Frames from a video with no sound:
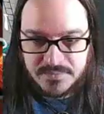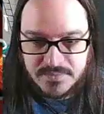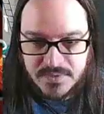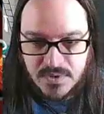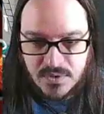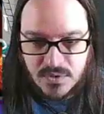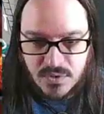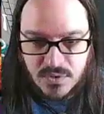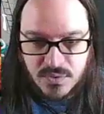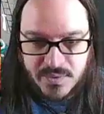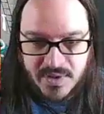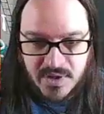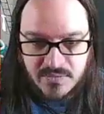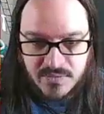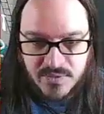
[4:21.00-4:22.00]
Oh, be
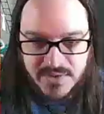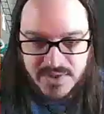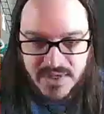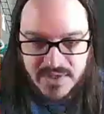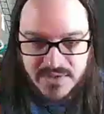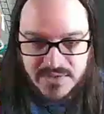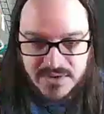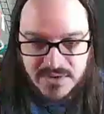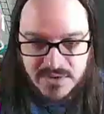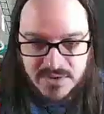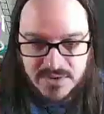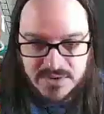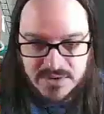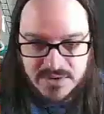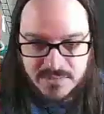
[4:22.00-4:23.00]
careful with that too.
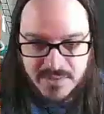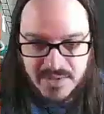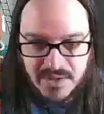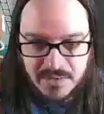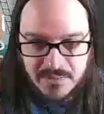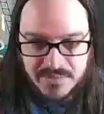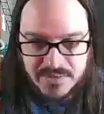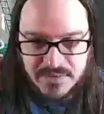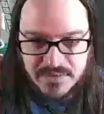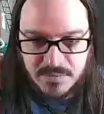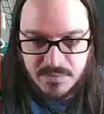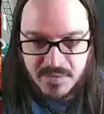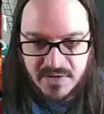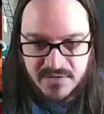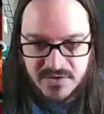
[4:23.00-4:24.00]
The beams. You
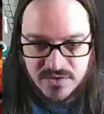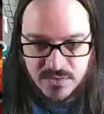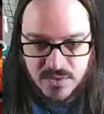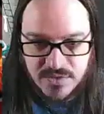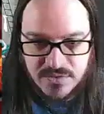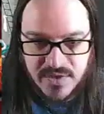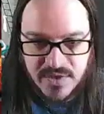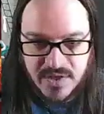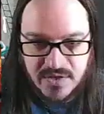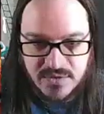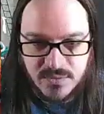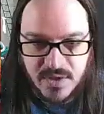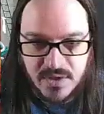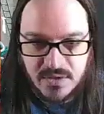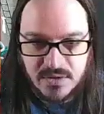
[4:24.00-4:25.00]
might have to switch for that as
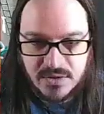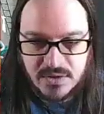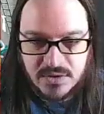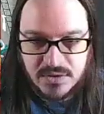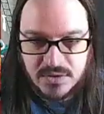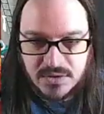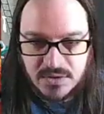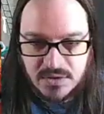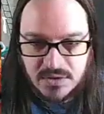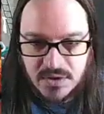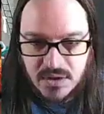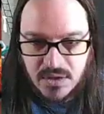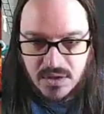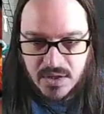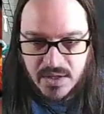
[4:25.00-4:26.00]
well.
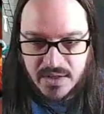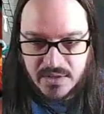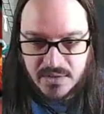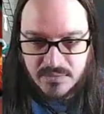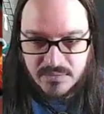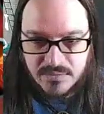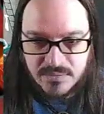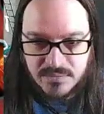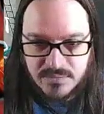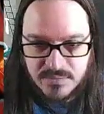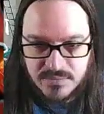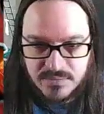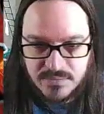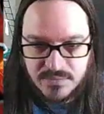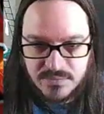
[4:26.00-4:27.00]
Alright.
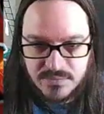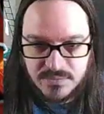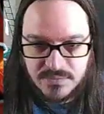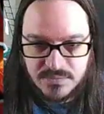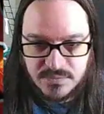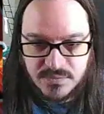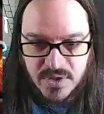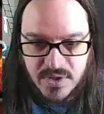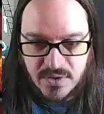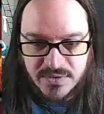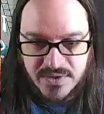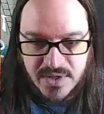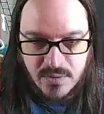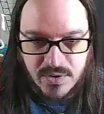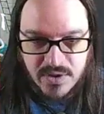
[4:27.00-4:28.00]
I don't
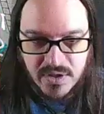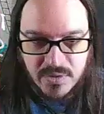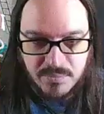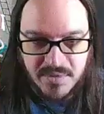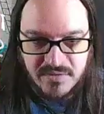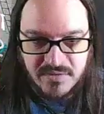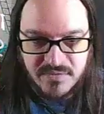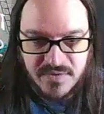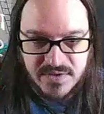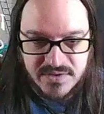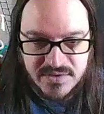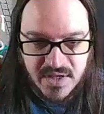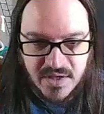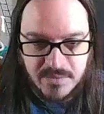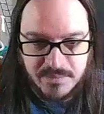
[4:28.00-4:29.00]
think we're going to get big fist
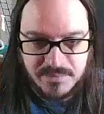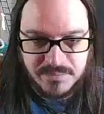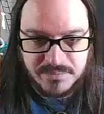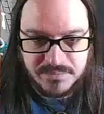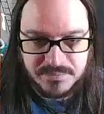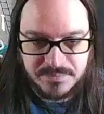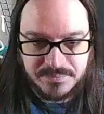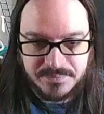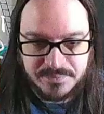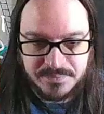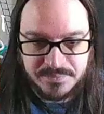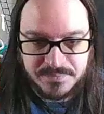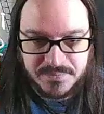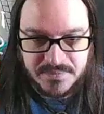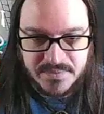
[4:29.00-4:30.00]
slam.
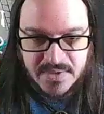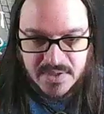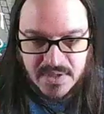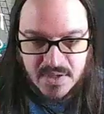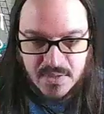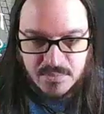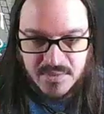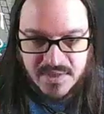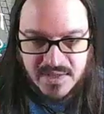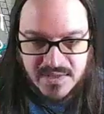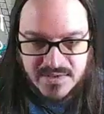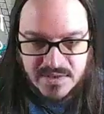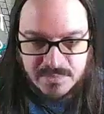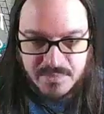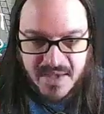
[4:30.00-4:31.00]
But he is
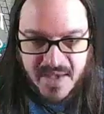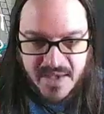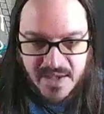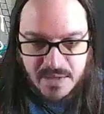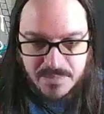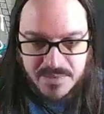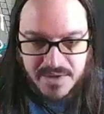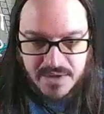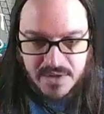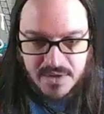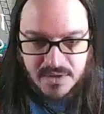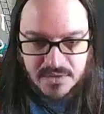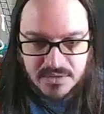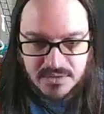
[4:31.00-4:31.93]
going to back up here.